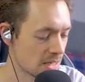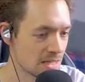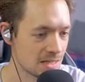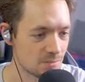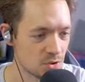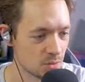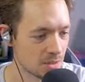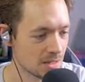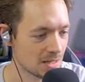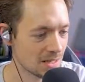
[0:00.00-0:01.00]
E,
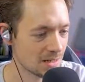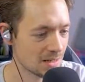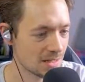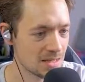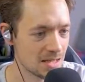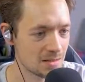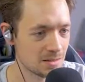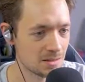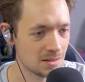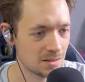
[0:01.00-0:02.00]
inventory. Haha. And then
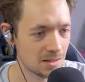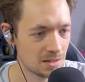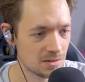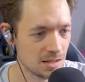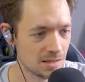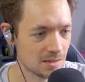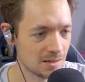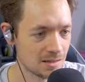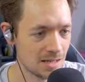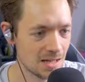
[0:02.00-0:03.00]
that goes like
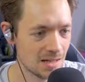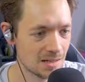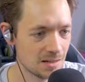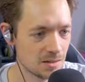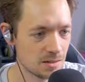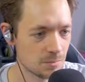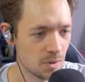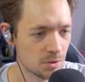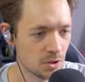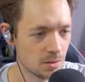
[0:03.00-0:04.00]
that. Oh,
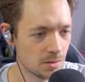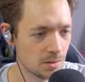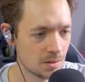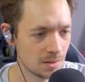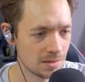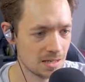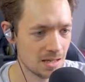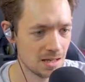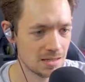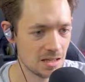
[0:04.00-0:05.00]
maybe not. Like
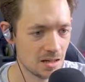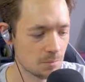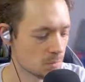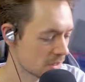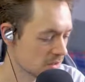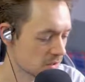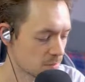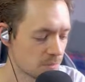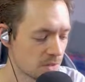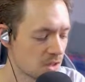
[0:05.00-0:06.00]
that. And then um, I just got
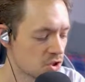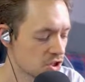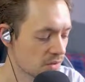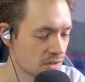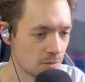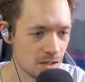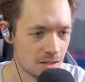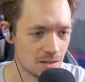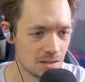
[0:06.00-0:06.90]
to shift it, right?